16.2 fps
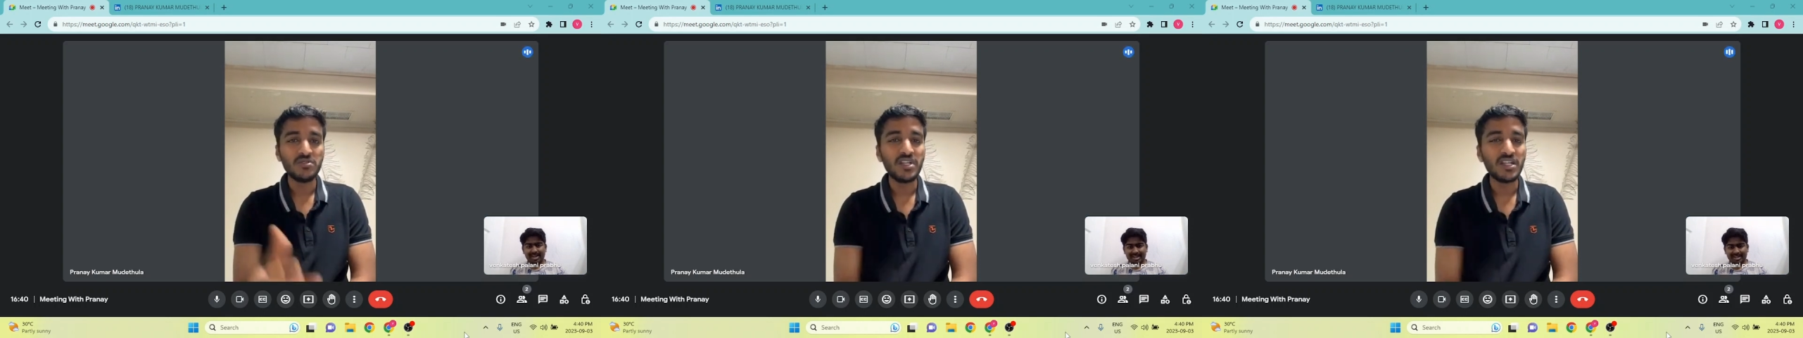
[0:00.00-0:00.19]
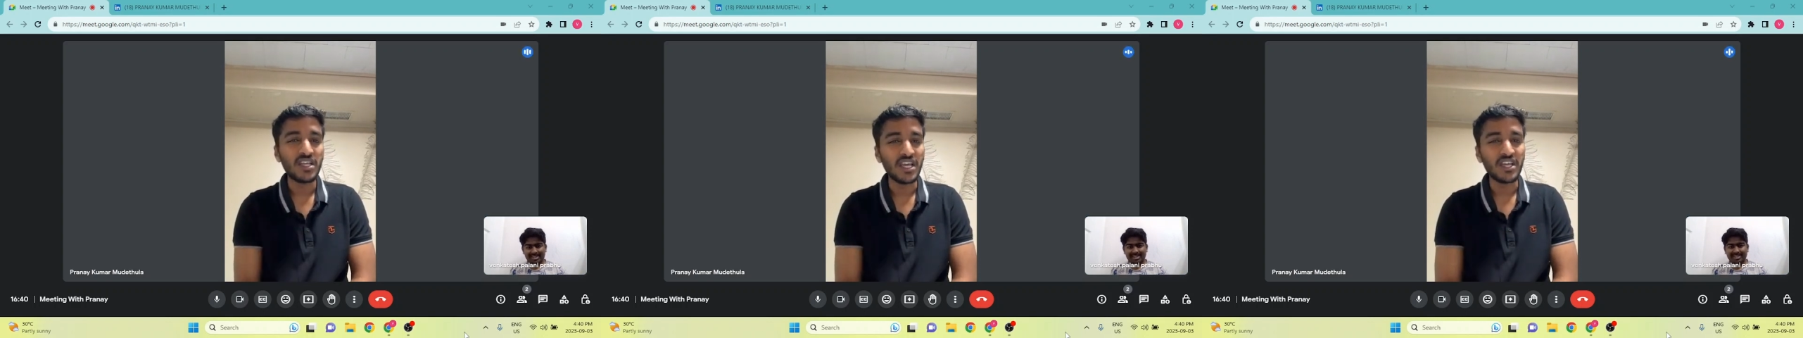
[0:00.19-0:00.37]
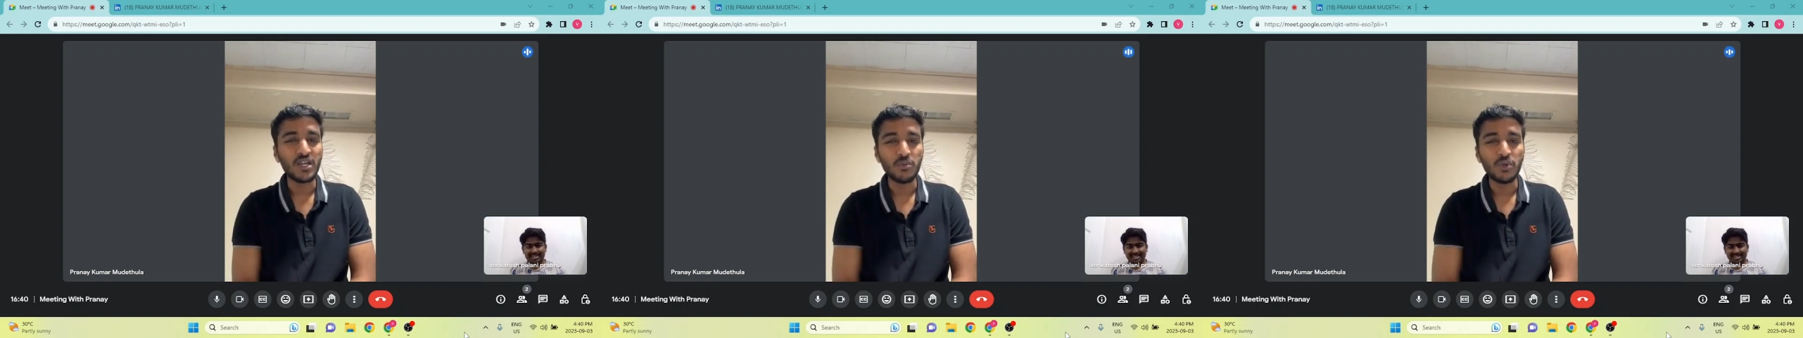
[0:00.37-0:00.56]
one will
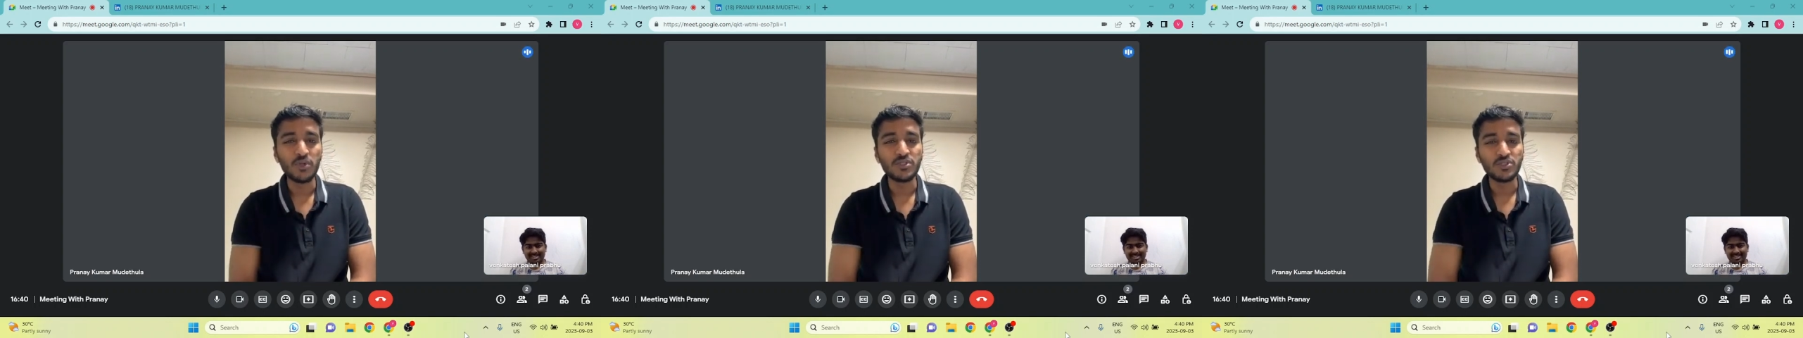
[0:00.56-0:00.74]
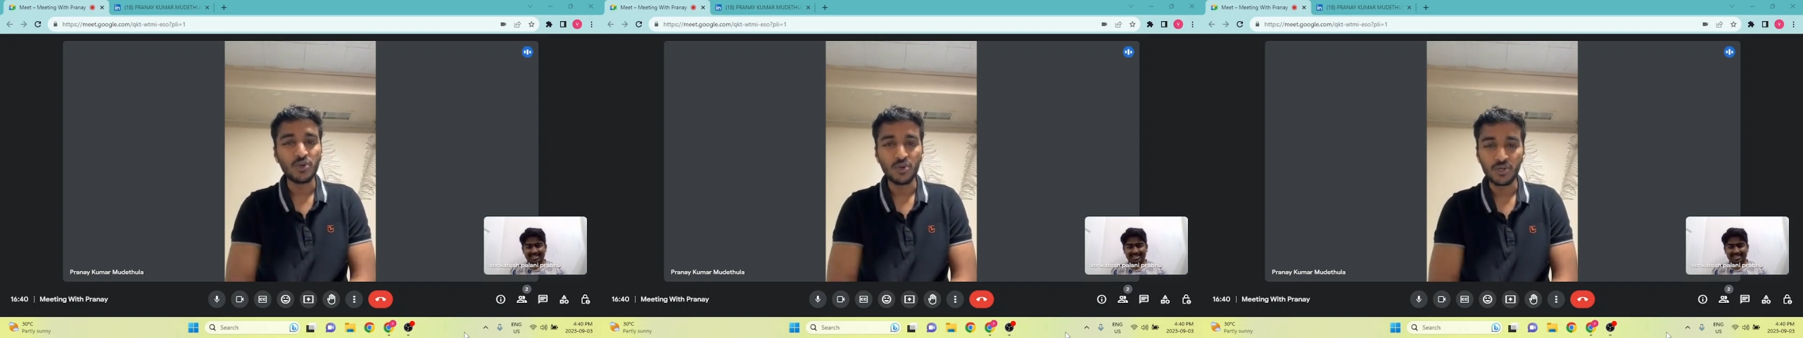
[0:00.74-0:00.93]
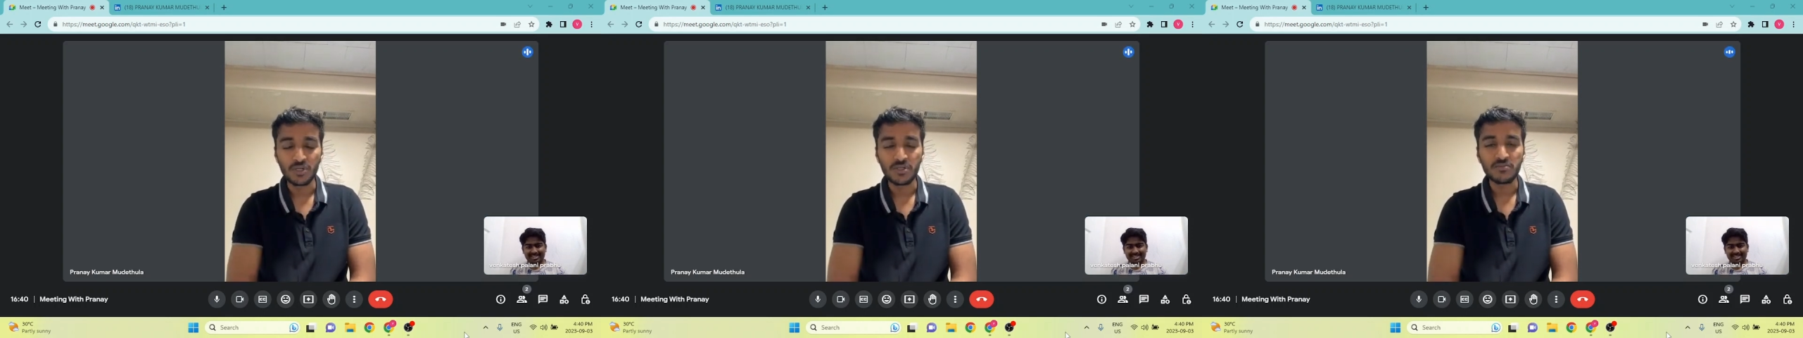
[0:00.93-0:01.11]
care about
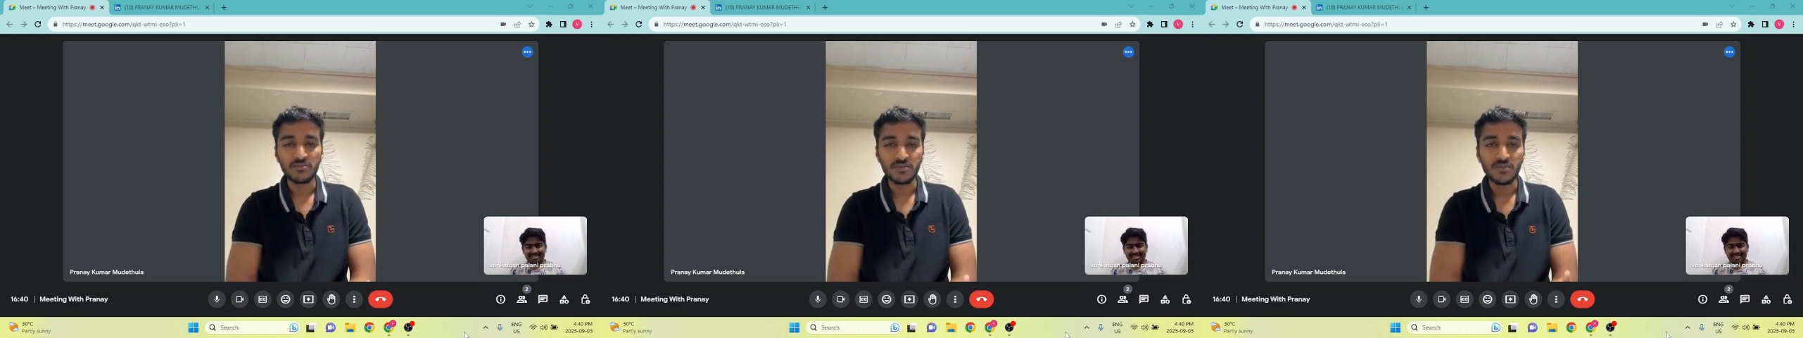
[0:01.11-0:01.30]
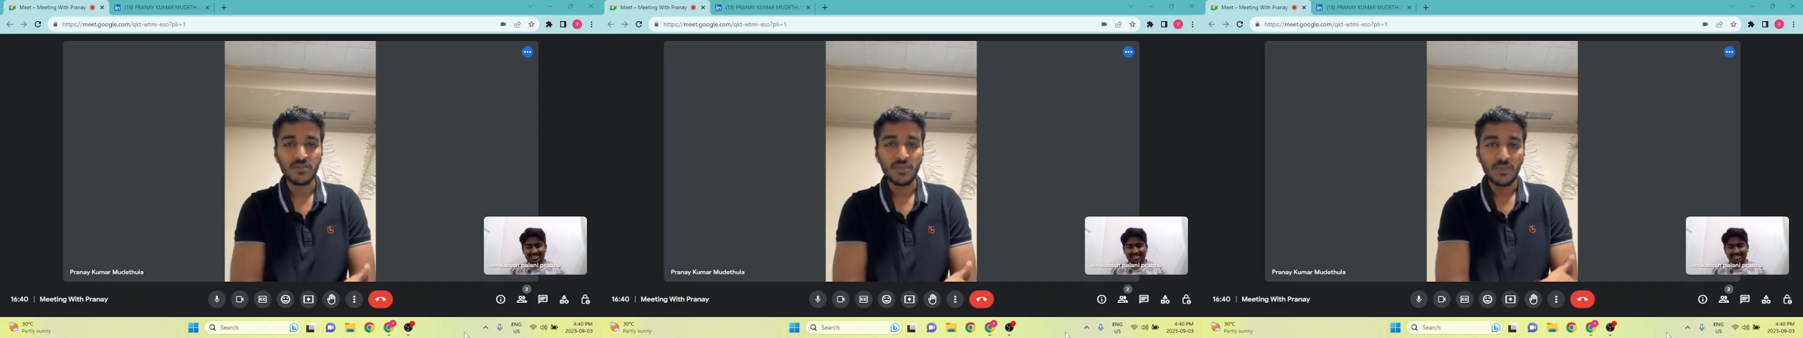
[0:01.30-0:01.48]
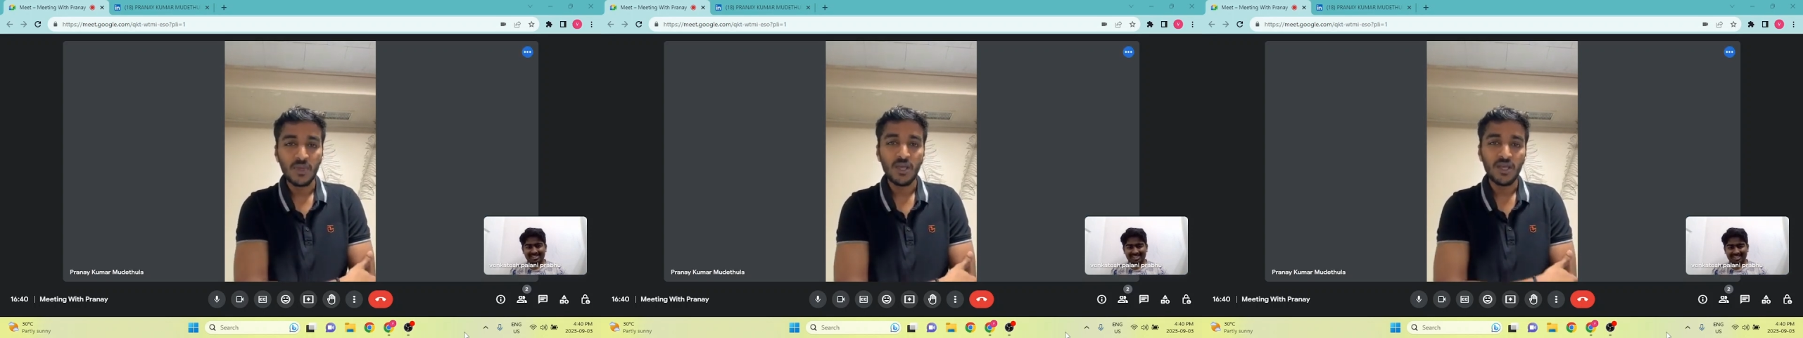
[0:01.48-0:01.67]
score.
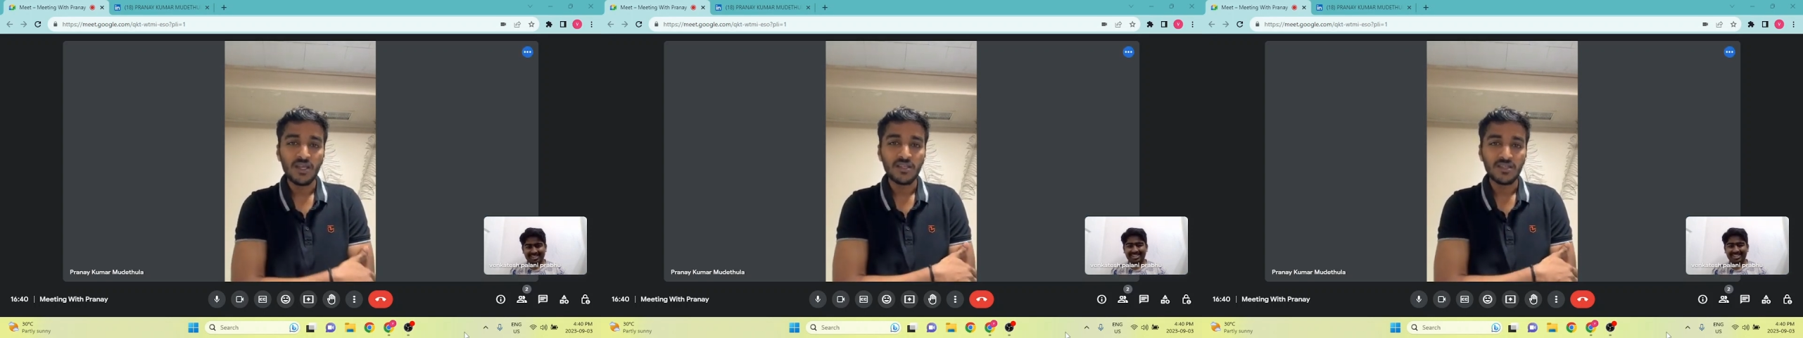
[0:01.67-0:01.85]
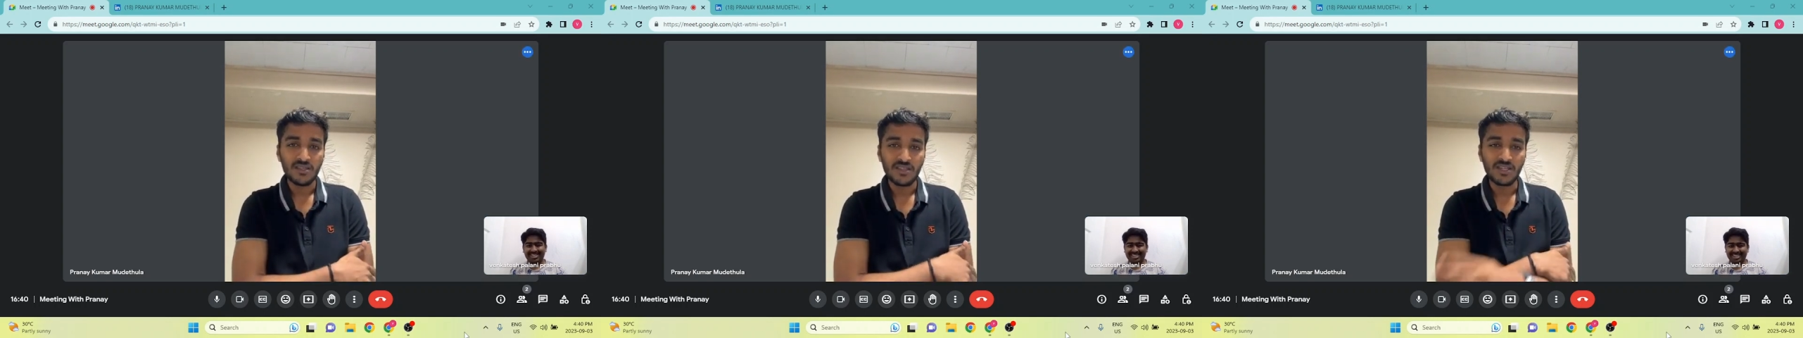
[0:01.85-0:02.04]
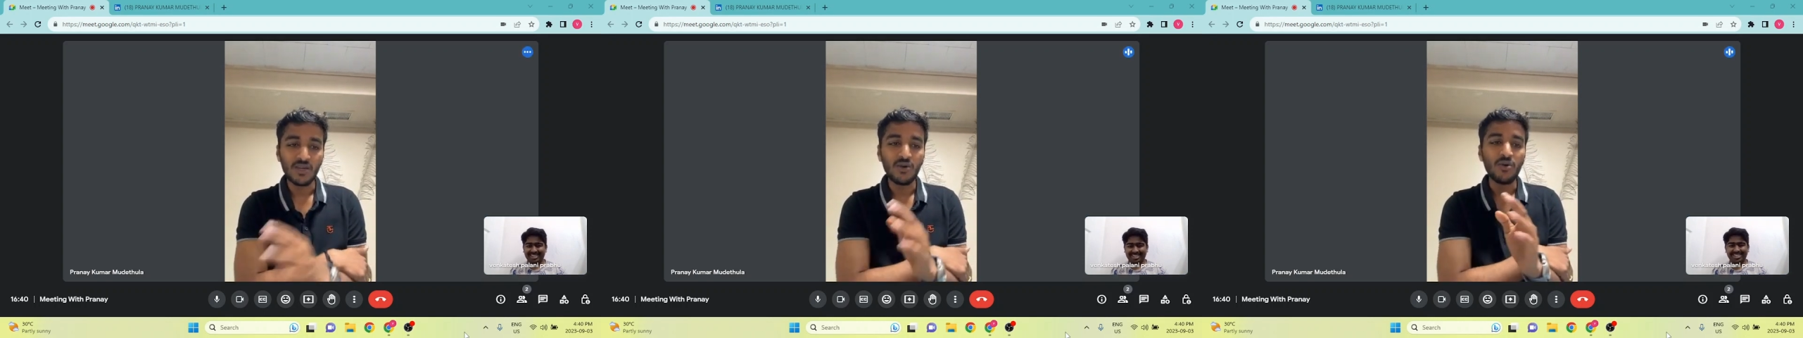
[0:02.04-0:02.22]

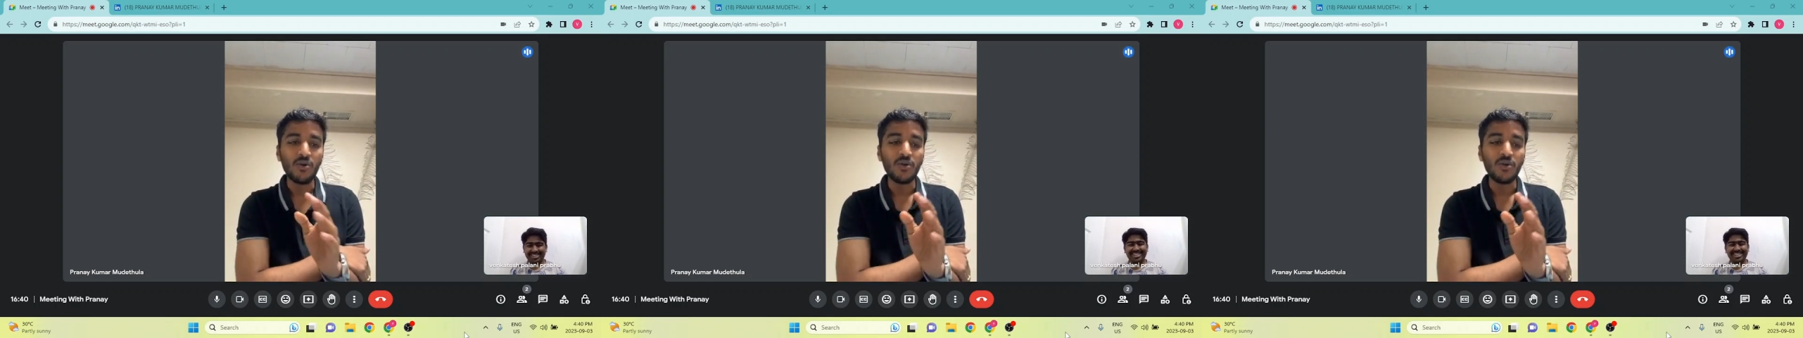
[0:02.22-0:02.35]
The